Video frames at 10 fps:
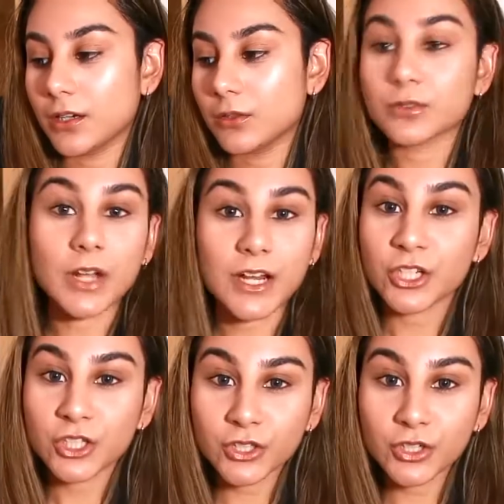or nice
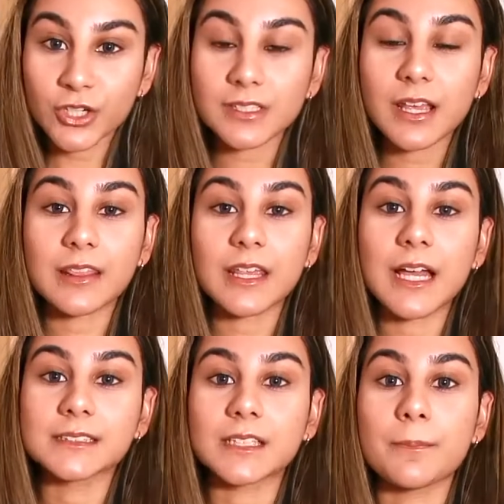shoes
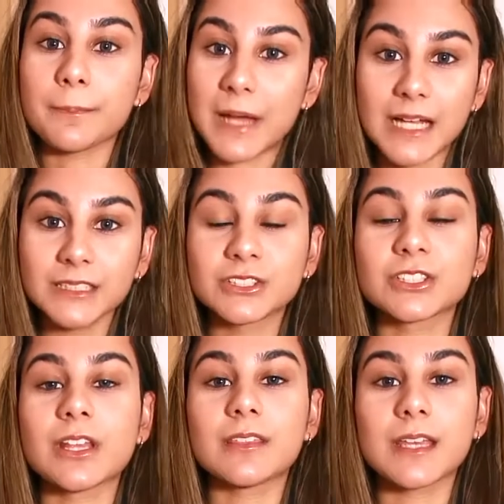that match,
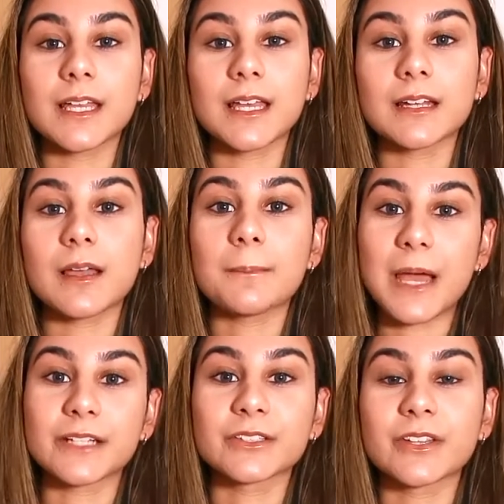then
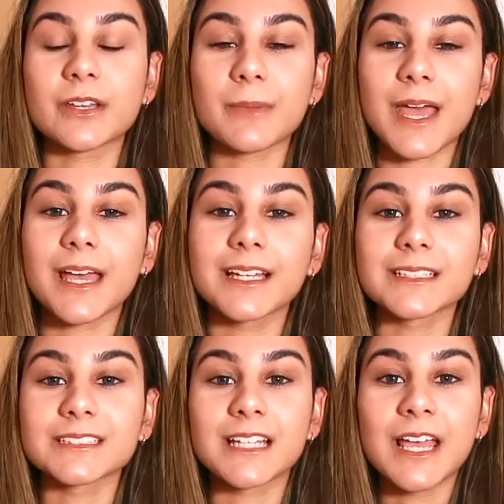match them
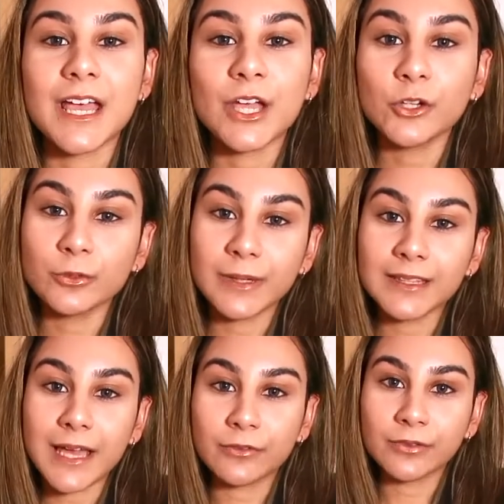and it'll make
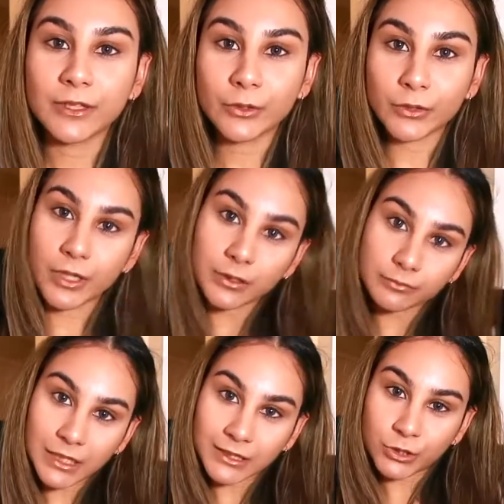the outfit look
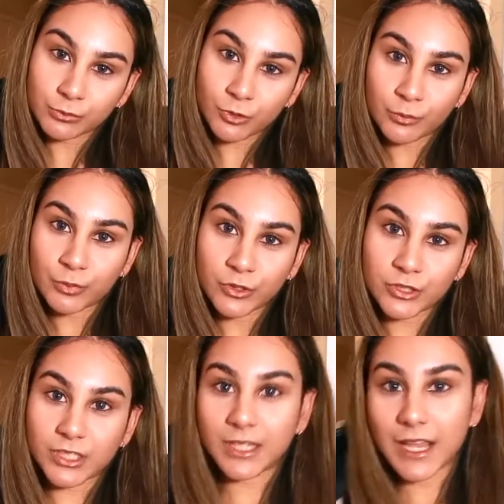a little more
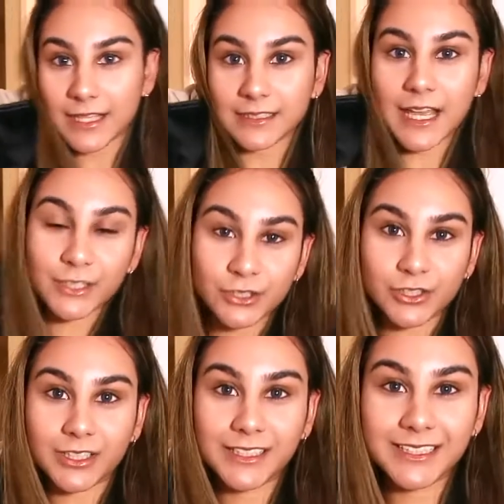bougie and
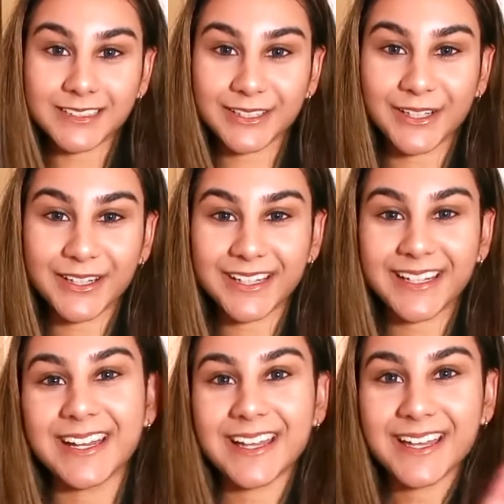extra.
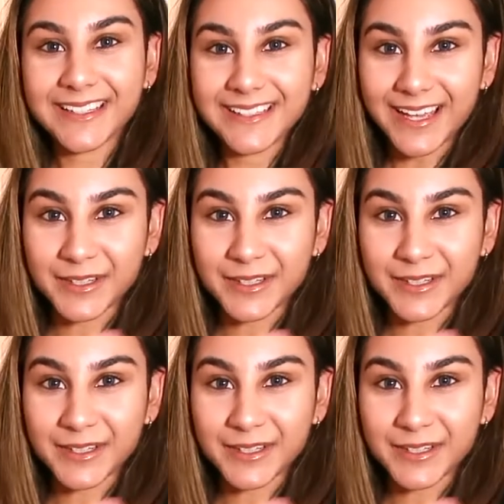So yeah,